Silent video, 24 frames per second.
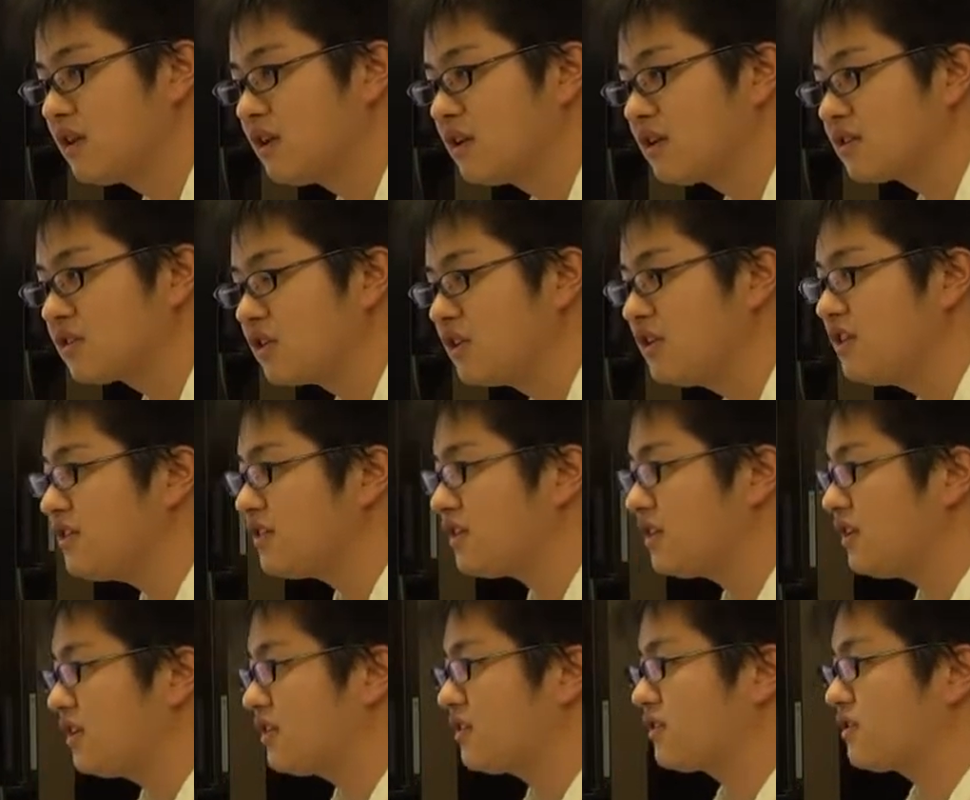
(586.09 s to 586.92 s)
So in this
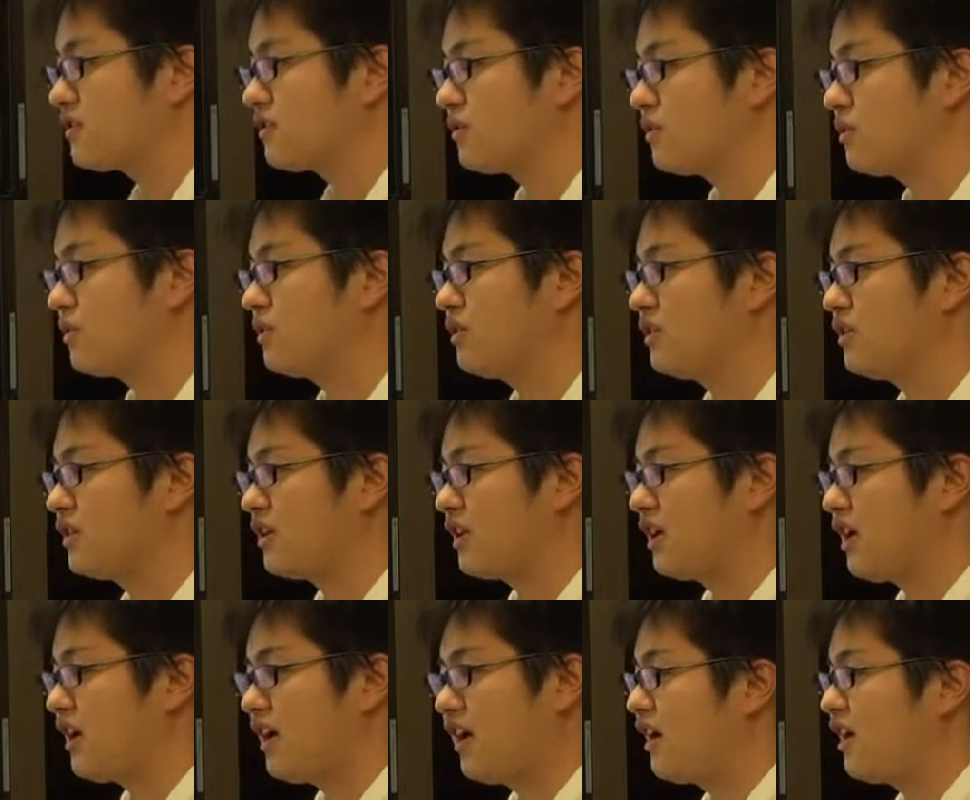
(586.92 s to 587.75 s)
case, so
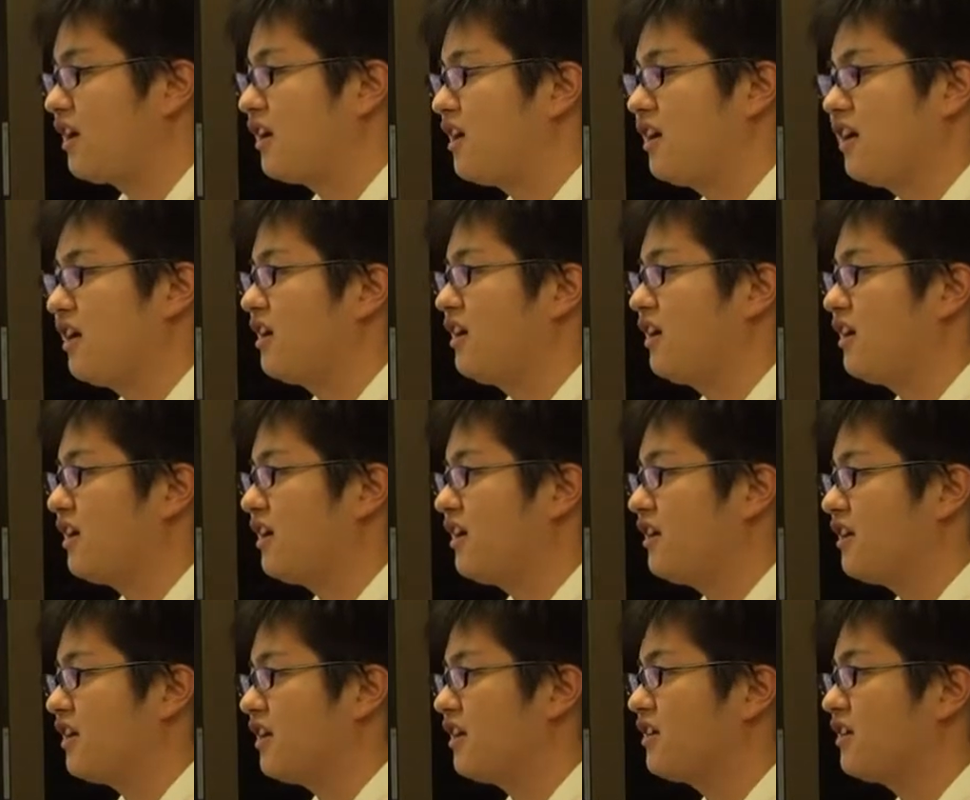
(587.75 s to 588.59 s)

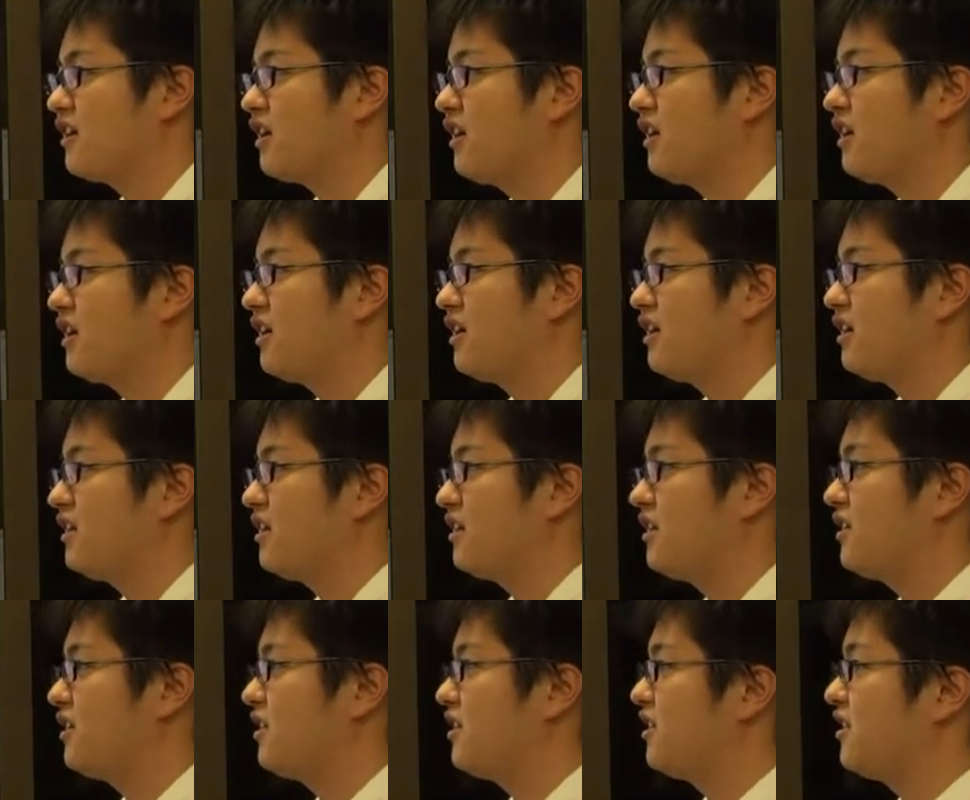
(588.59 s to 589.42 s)

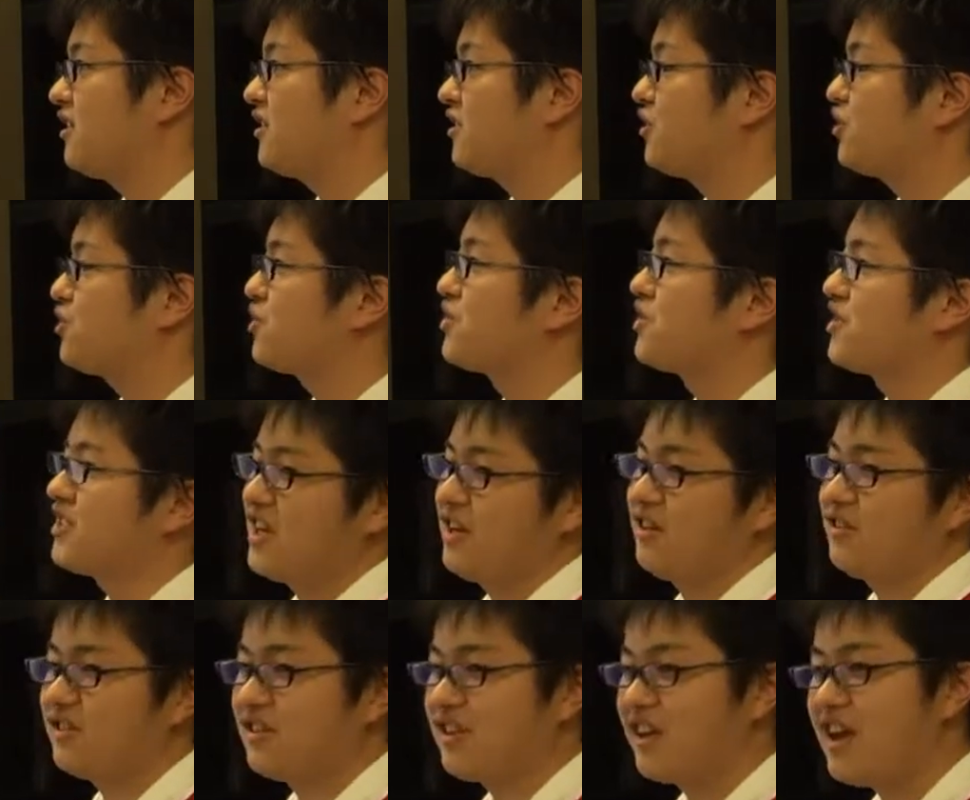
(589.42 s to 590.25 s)
I couldn't check
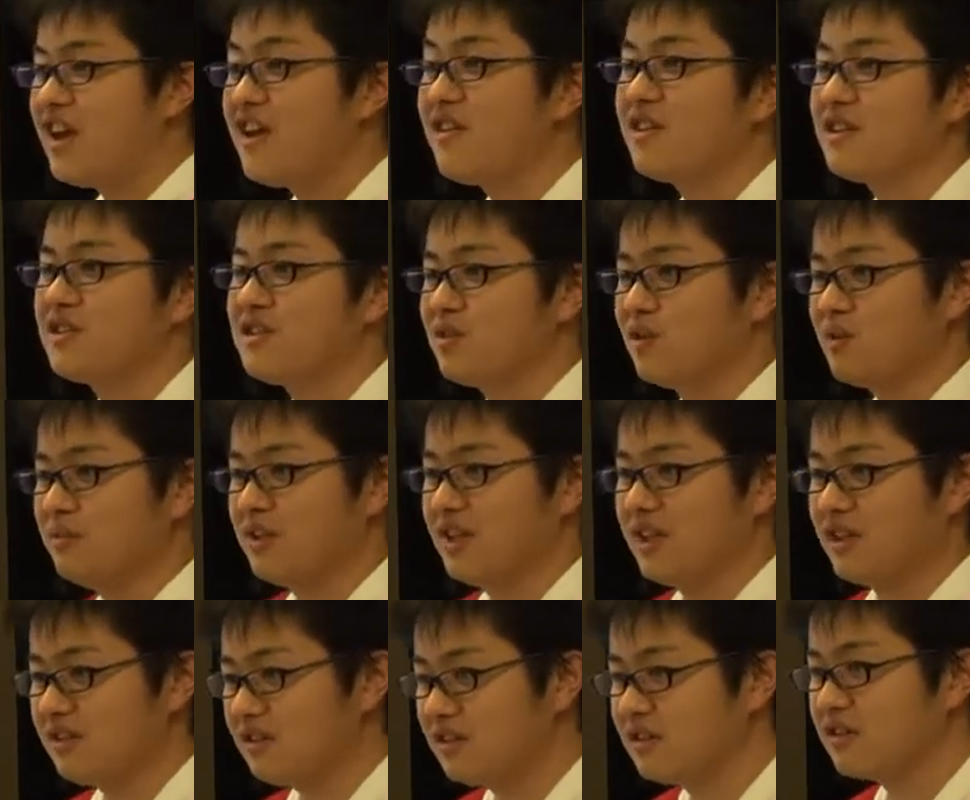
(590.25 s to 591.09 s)
the energy of
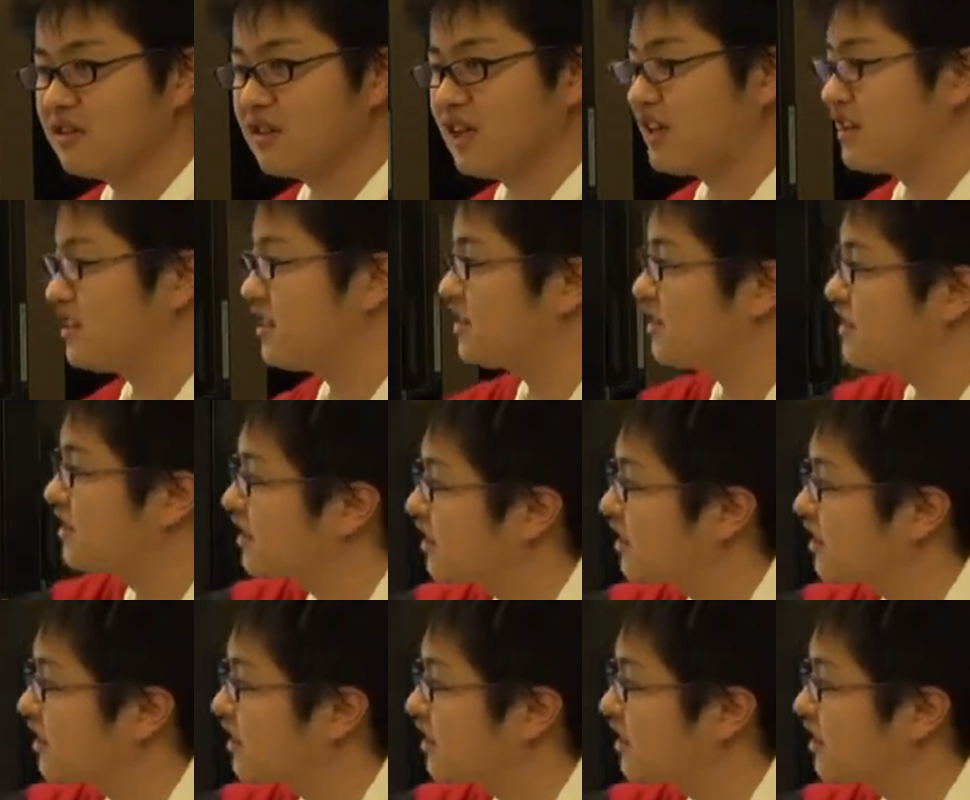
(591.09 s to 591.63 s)
that. I just